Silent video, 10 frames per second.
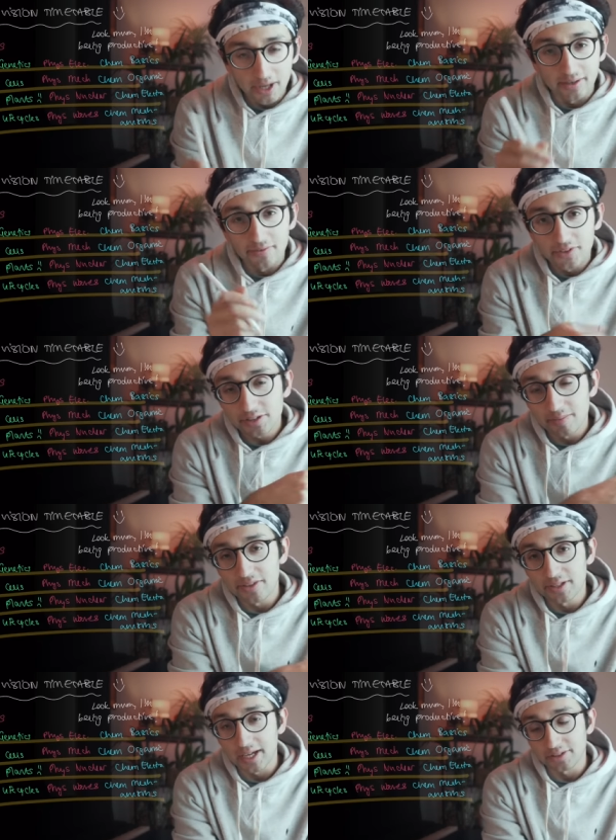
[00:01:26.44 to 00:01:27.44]
But this
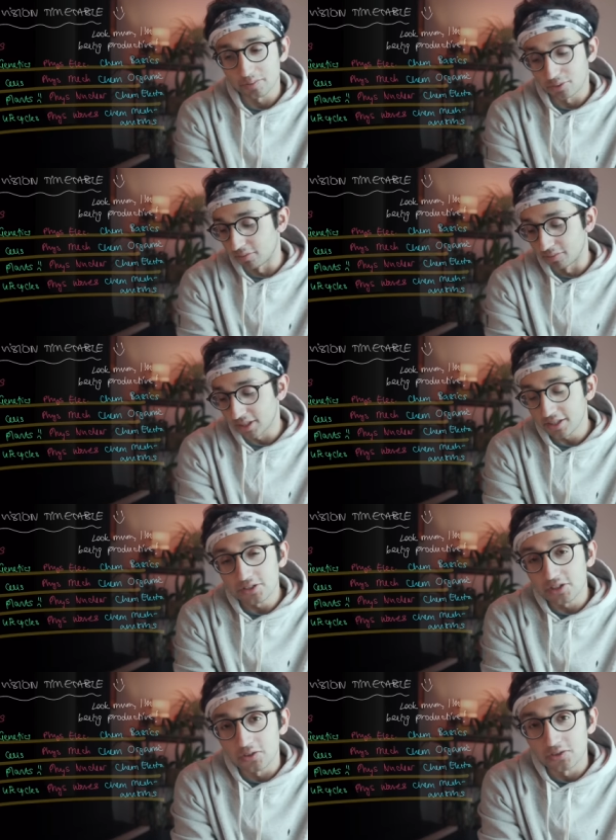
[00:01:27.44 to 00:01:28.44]
method has some problems, and I
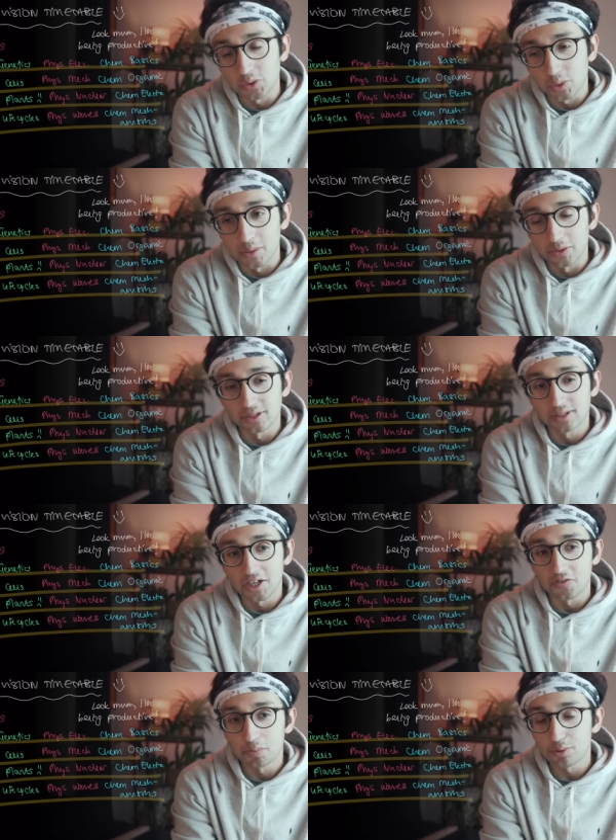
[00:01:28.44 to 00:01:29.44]
used to use this when I was
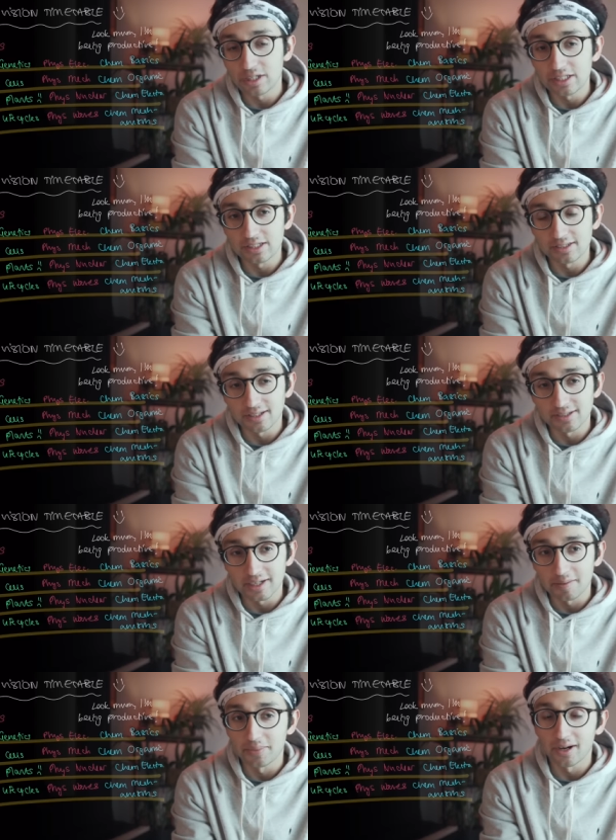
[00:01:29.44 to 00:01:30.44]
kind of
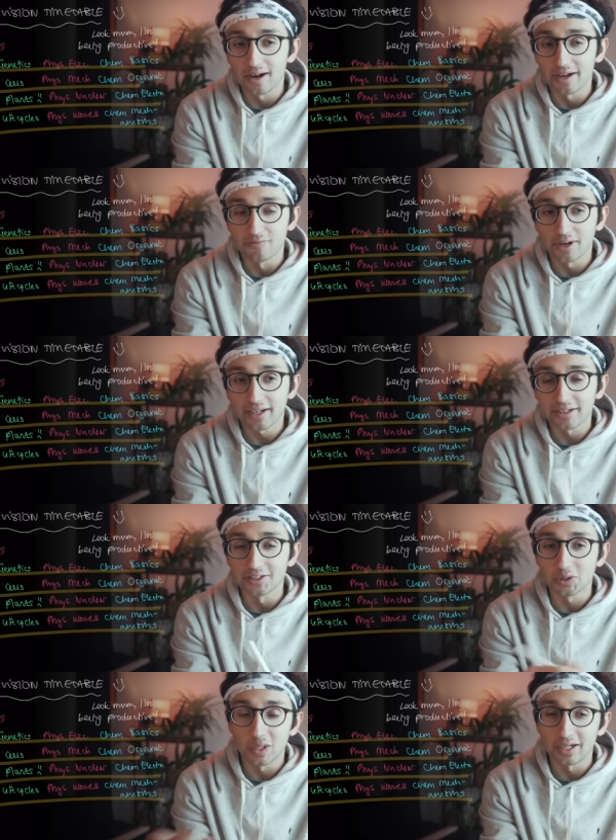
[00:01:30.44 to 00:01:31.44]
pre-GCSE, but I
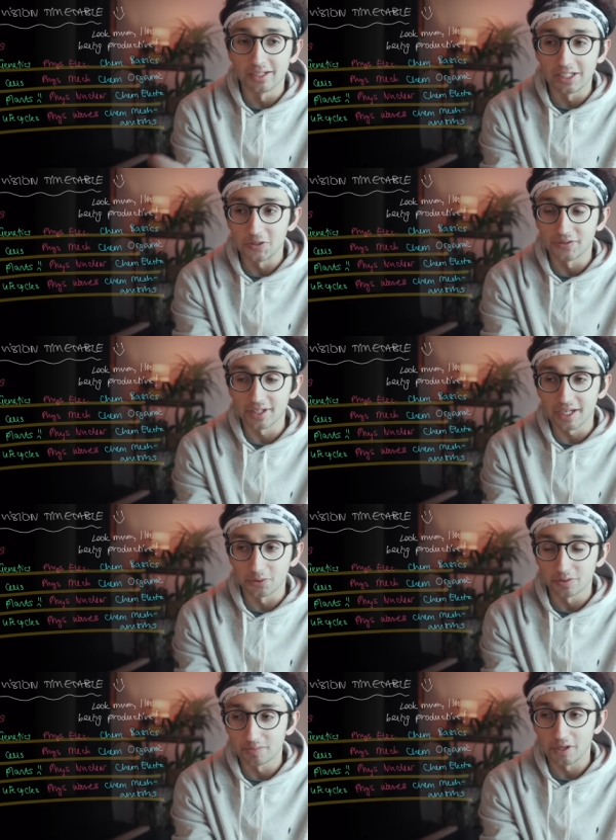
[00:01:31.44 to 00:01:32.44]
recognized quite early on that I
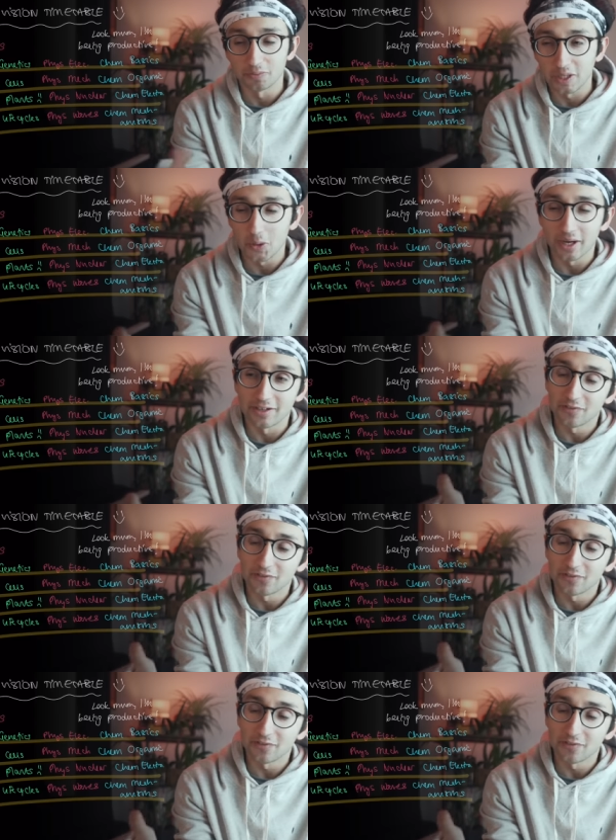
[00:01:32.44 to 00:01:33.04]
was being quite